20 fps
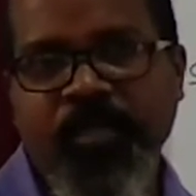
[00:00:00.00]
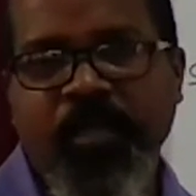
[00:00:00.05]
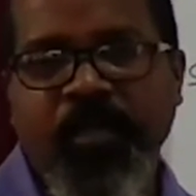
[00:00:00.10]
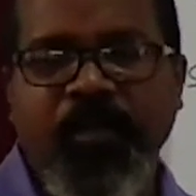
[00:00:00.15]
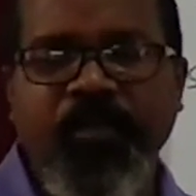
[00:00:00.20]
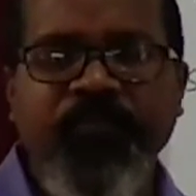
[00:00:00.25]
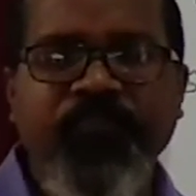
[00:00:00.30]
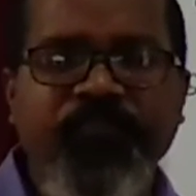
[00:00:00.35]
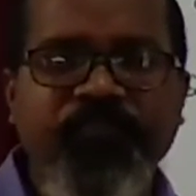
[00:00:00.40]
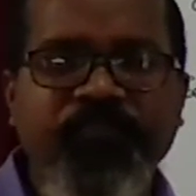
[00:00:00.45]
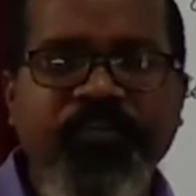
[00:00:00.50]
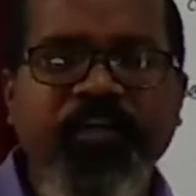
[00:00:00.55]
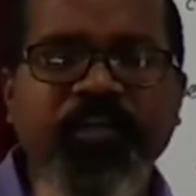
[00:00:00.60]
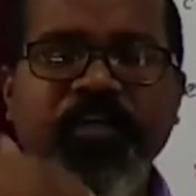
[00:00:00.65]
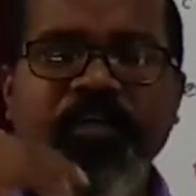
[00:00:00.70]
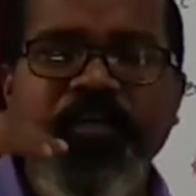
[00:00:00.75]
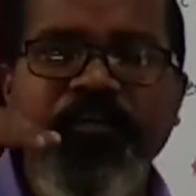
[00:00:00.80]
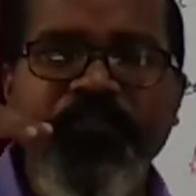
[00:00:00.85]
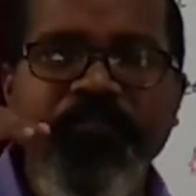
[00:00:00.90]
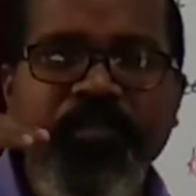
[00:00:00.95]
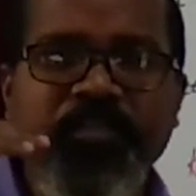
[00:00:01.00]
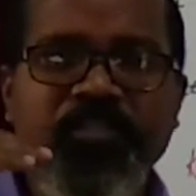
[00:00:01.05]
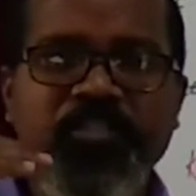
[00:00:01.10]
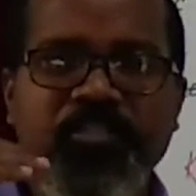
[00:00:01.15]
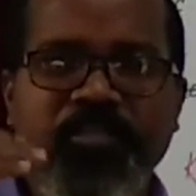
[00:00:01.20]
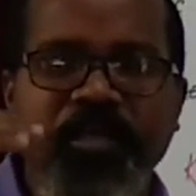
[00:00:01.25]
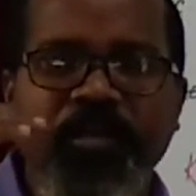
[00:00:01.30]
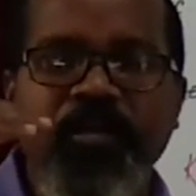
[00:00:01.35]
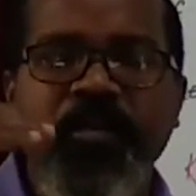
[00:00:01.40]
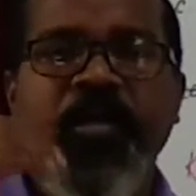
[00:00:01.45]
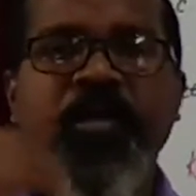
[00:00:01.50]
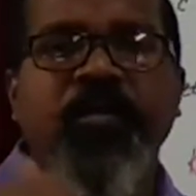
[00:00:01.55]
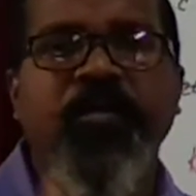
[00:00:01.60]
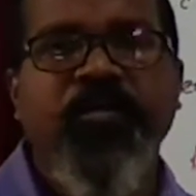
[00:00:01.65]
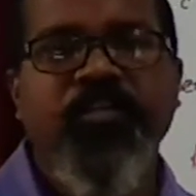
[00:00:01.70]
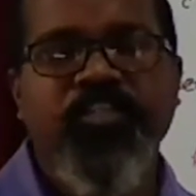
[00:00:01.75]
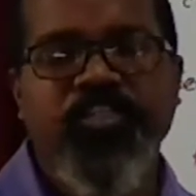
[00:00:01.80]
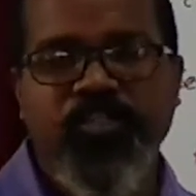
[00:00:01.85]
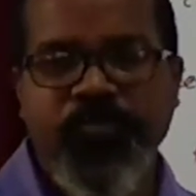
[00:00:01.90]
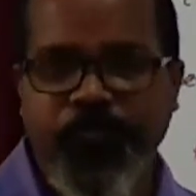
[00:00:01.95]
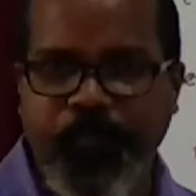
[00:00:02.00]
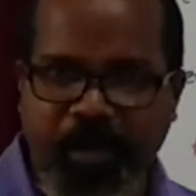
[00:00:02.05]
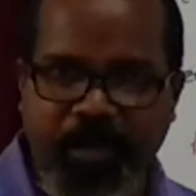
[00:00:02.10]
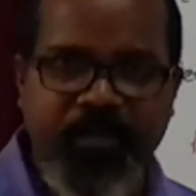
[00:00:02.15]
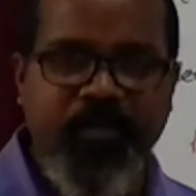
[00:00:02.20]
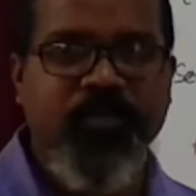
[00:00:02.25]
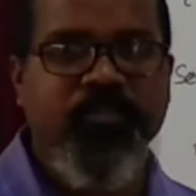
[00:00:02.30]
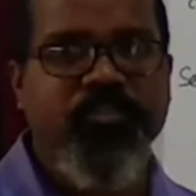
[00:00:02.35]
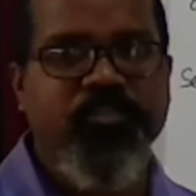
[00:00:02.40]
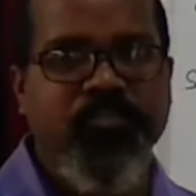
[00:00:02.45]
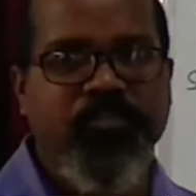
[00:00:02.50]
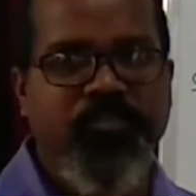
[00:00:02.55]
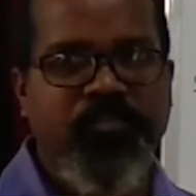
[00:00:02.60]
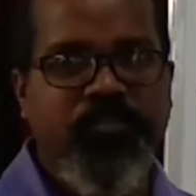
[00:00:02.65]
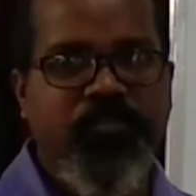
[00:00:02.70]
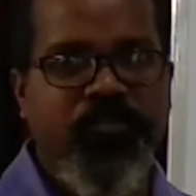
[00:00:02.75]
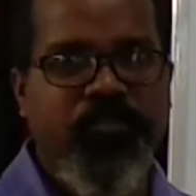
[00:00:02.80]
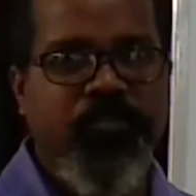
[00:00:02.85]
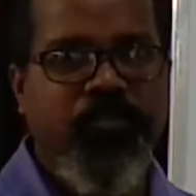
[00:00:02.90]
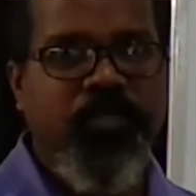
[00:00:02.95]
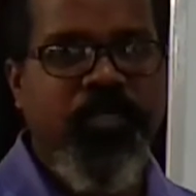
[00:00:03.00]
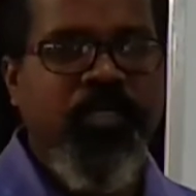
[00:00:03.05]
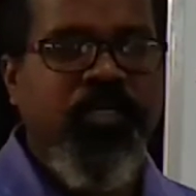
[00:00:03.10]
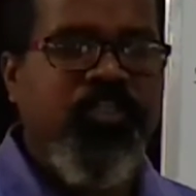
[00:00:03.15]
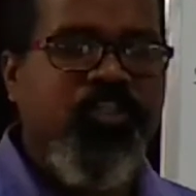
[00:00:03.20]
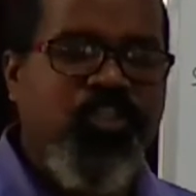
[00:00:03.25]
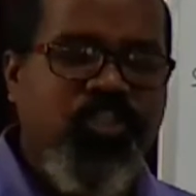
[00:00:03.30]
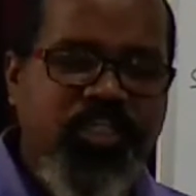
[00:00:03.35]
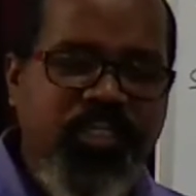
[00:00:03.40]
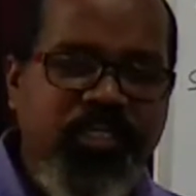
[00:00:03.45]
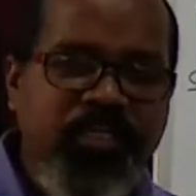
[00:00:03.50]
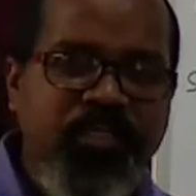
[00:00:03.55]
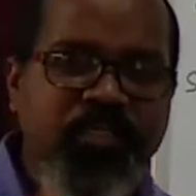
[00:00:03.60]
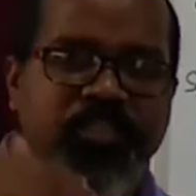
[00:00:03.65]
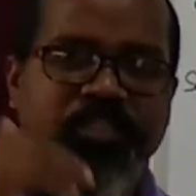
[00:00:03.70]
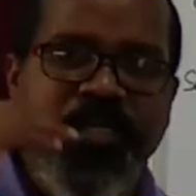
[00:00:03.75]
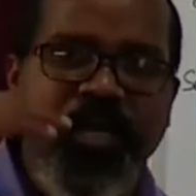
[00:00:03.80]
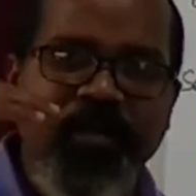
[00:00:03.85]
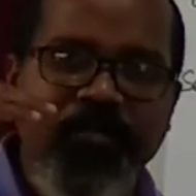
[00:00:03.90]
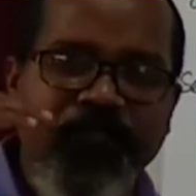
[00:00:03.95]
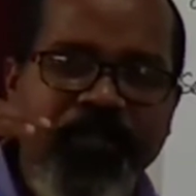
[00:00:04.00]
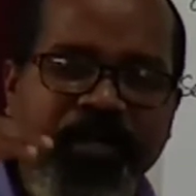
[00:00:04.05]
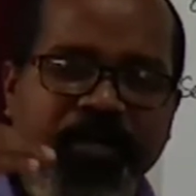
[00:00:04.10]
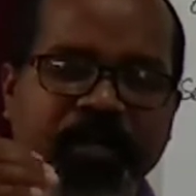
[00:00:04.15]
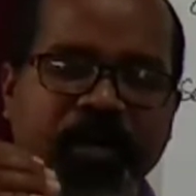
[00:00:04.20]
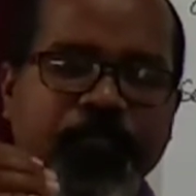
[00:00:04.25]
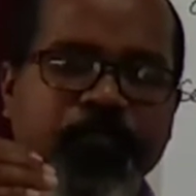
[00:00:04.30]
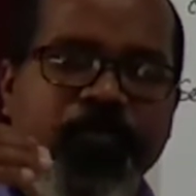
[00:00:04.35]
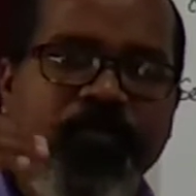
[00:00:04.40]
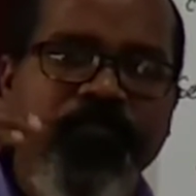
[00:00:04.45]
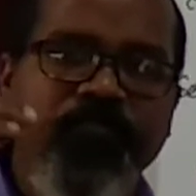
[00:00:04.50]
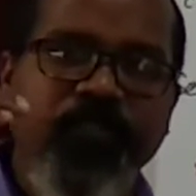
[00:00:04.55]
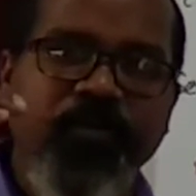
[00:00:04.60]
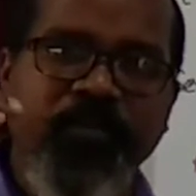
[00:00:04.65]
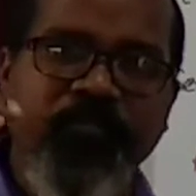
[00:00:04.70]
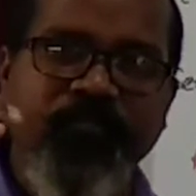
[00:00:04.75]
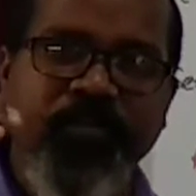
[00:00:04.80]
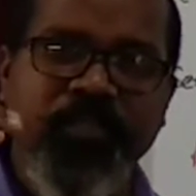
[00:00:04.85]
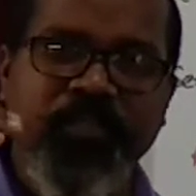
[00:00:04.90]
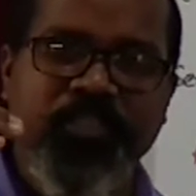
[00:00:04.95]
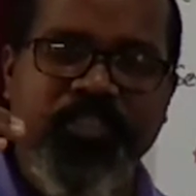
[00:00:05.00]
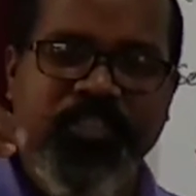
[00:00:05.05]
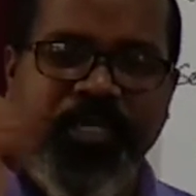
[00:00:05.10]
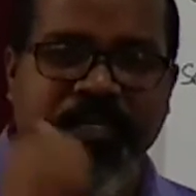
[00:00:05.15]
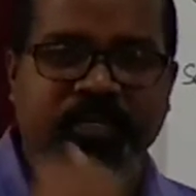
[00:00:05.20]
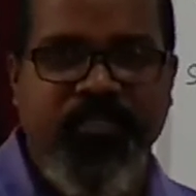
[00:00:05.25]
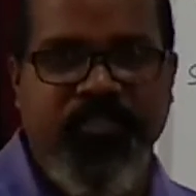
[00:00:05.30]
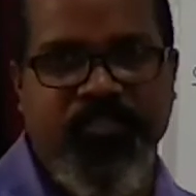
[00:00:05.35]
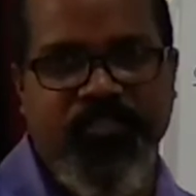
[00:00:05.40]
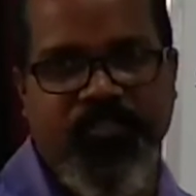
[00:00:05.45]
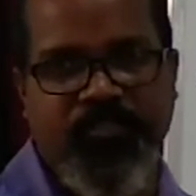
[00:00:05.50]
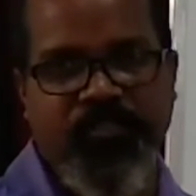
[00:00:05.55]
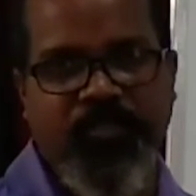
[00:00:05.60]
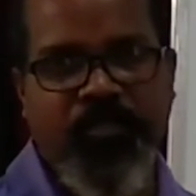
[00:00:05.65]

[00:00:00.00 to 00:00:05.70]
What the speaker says: Every living cell respires. Seeds are made up of living cells.